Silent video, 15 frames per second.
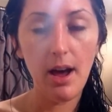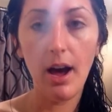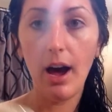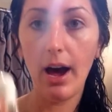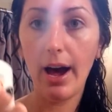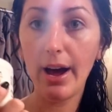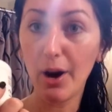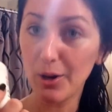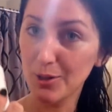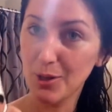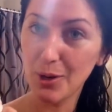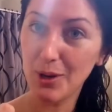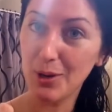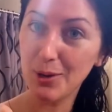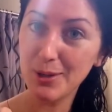I also
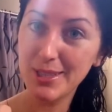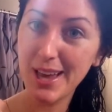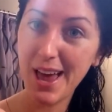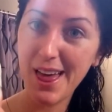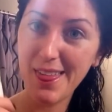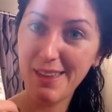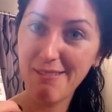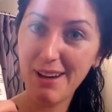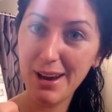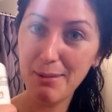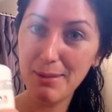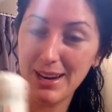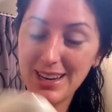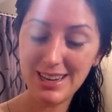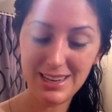use the
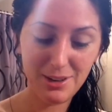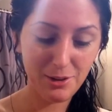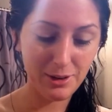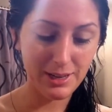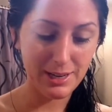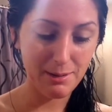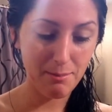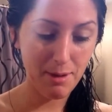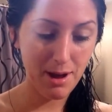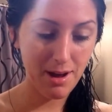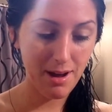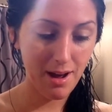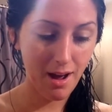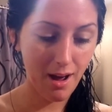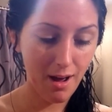vitamin E cream
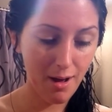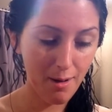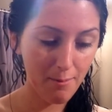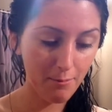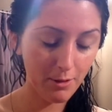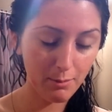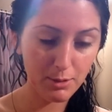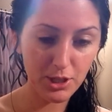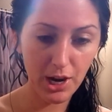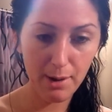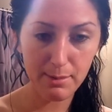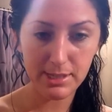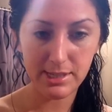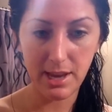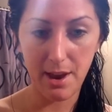from
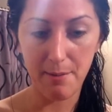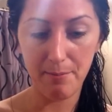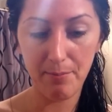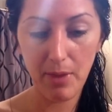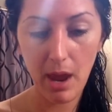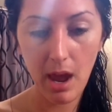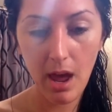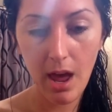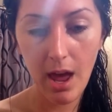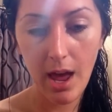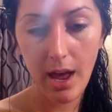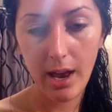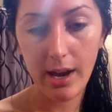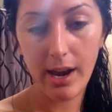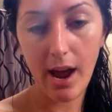Jameson.
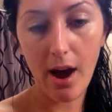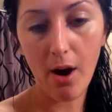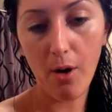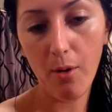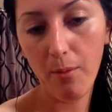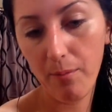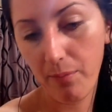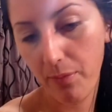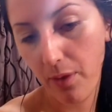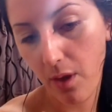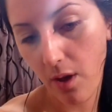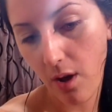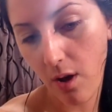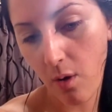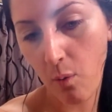Now,
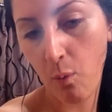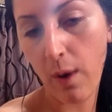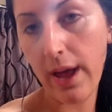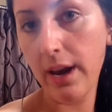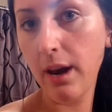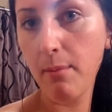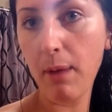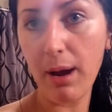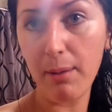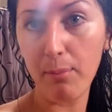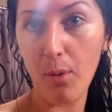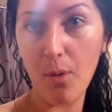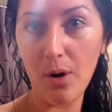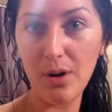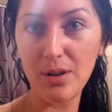when my
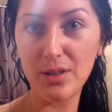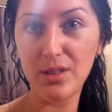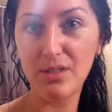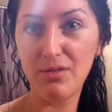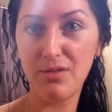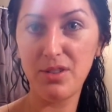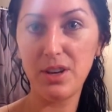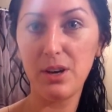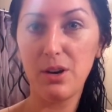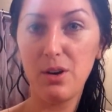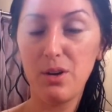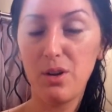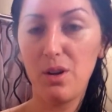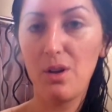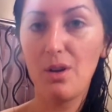pores
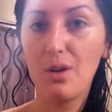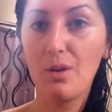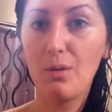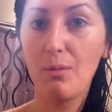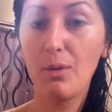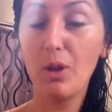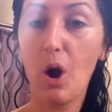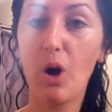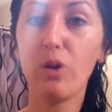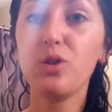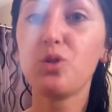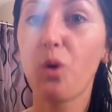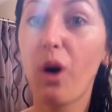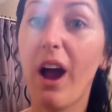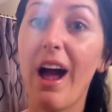feel large
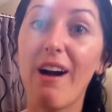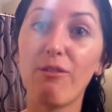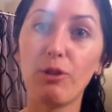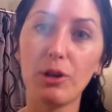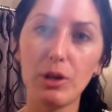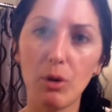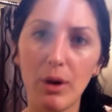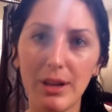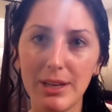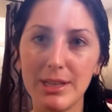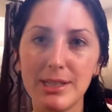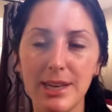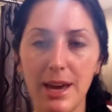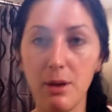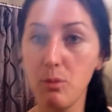or I have really oily
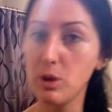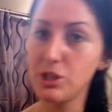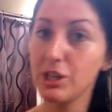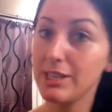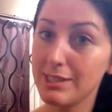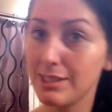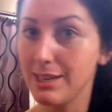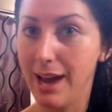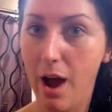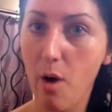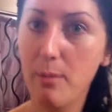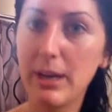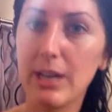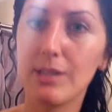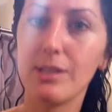skin, which isn't now
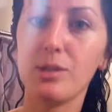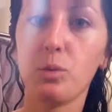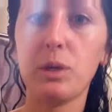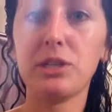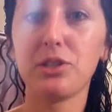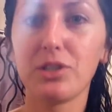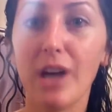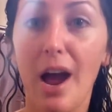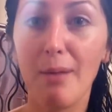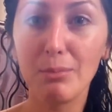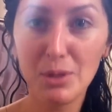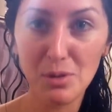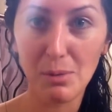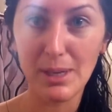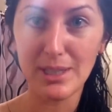because it's winter time,
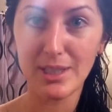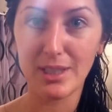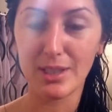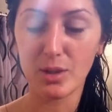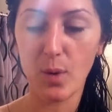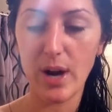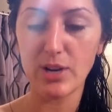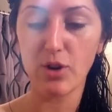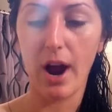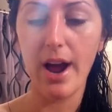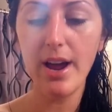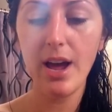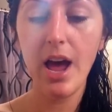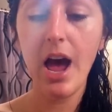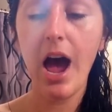so my skin's quite
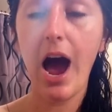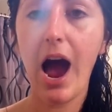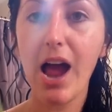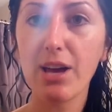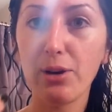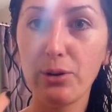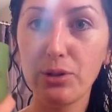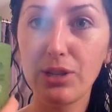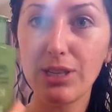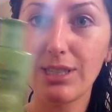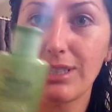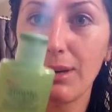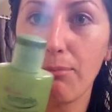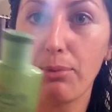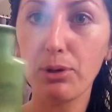dry, I use
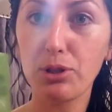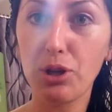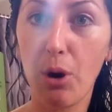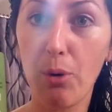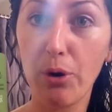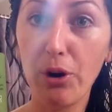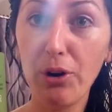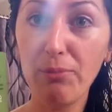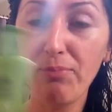Simple Toner.